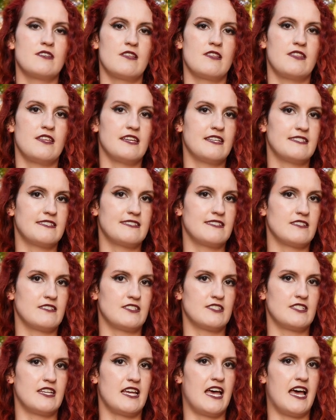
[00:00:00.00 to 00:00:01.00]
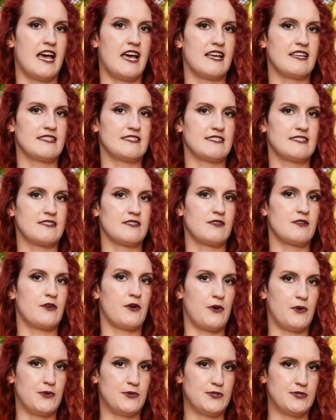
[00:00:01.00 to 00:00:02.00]
things such as
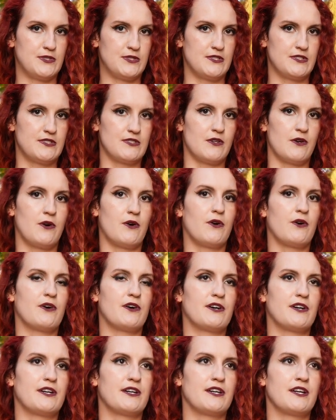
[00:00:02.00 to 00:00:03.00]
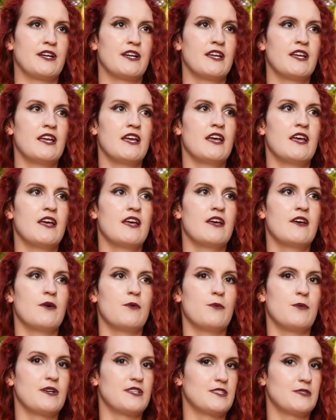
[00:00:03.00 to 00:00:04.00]
ghosts or
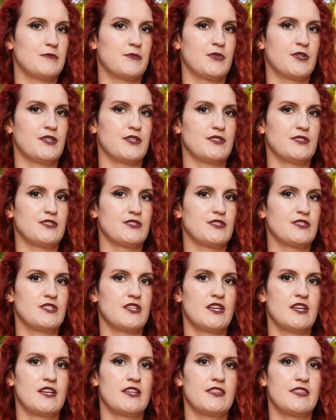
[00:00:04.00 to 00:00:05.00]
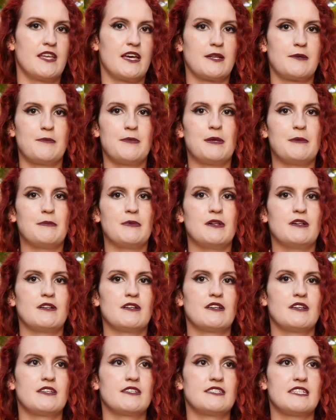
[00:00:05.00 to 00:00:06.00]
whispers that people
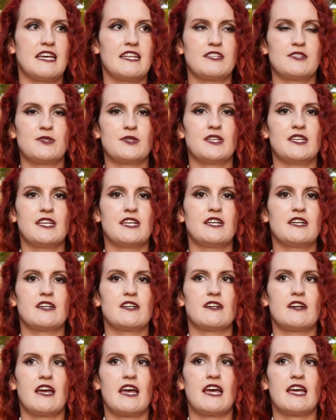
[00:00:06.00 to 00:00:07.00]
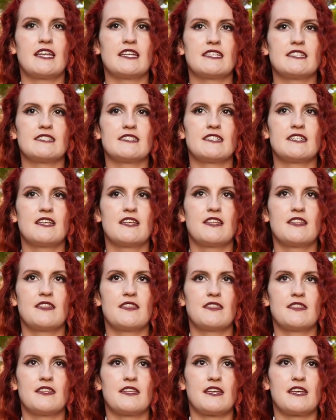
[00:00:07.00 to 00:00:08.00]
tend to hear, and
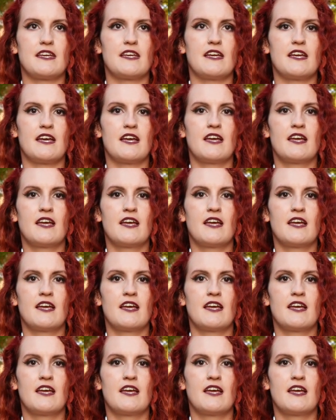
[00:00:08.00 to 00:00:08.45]
the